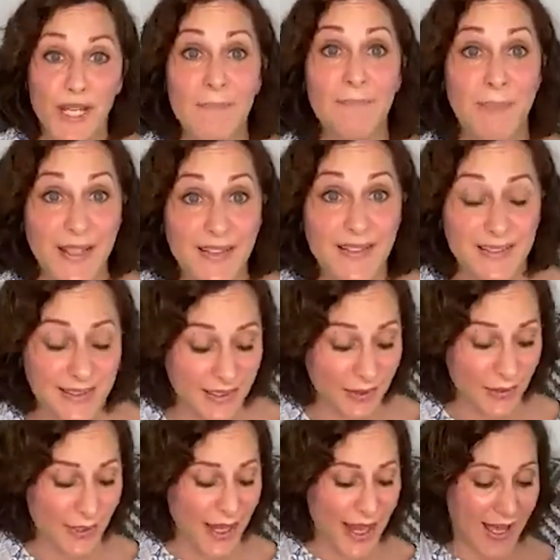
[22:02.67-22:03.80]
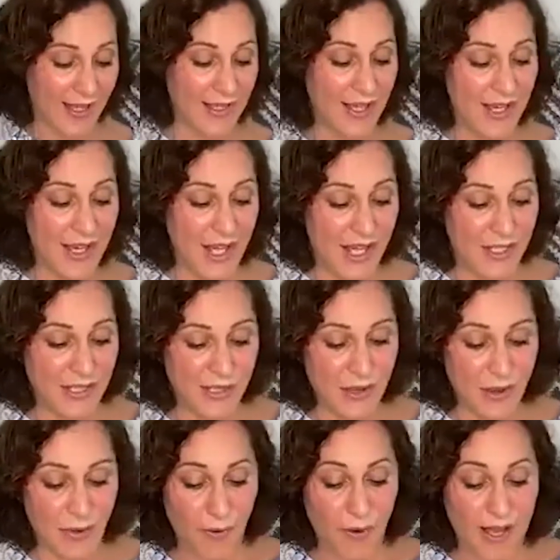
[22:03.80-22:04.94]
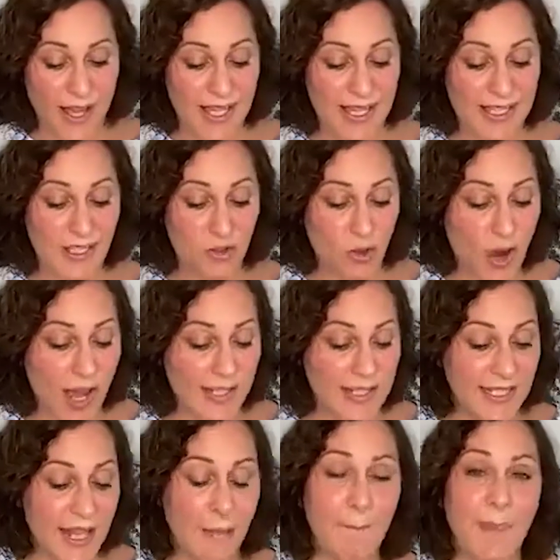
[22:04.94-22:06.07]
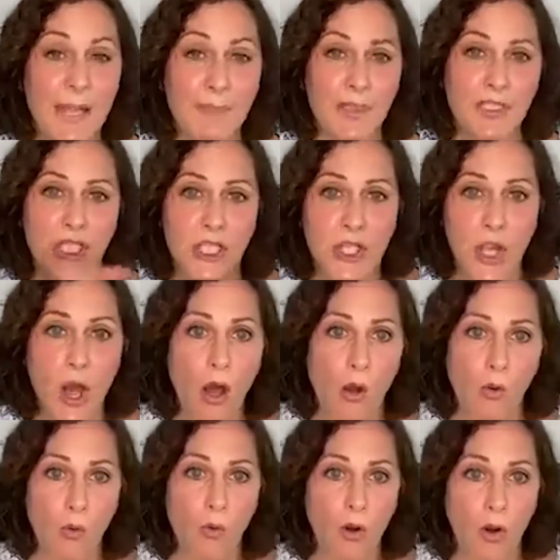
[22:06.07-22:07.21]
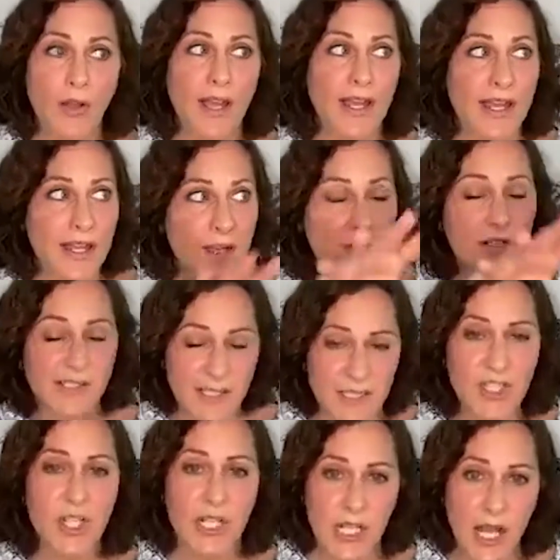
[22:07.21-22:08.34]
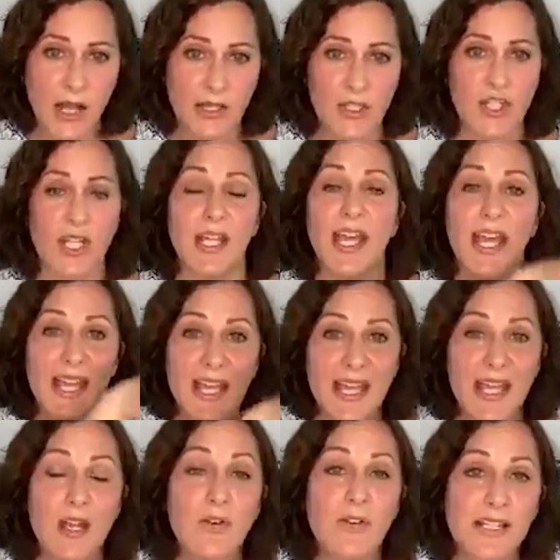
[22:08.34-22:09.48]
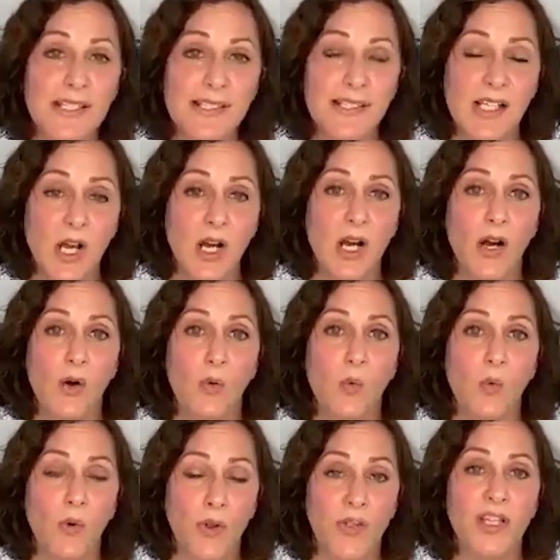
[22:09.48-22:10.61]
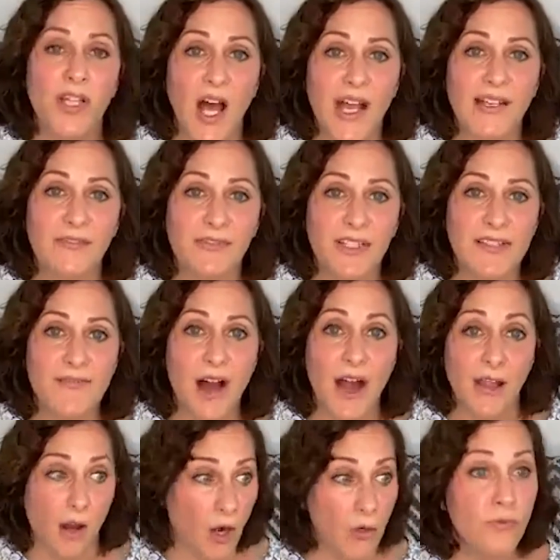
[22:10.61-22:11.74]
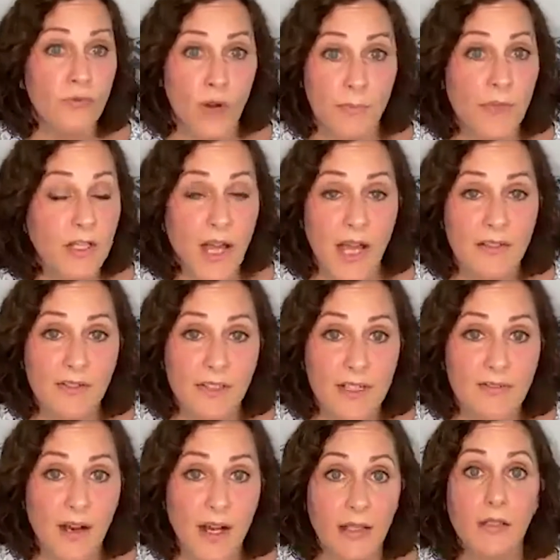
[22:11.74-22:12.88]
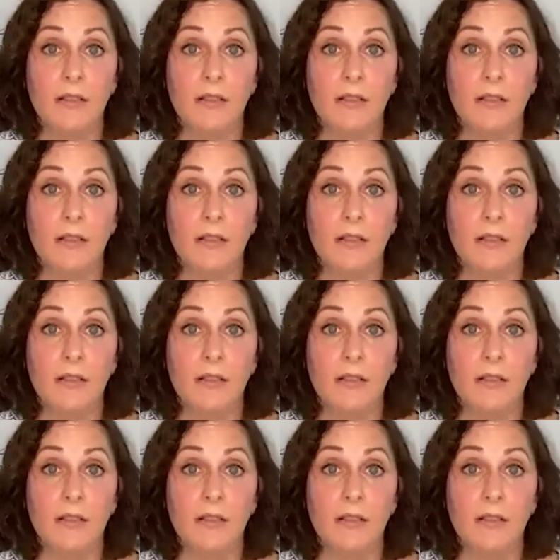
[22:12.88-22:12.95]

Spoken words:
rebuilt, okay? So he's trying to get people to know, okay, here's the genealogy. Here is the line of Levi. Are you from the line of Levi?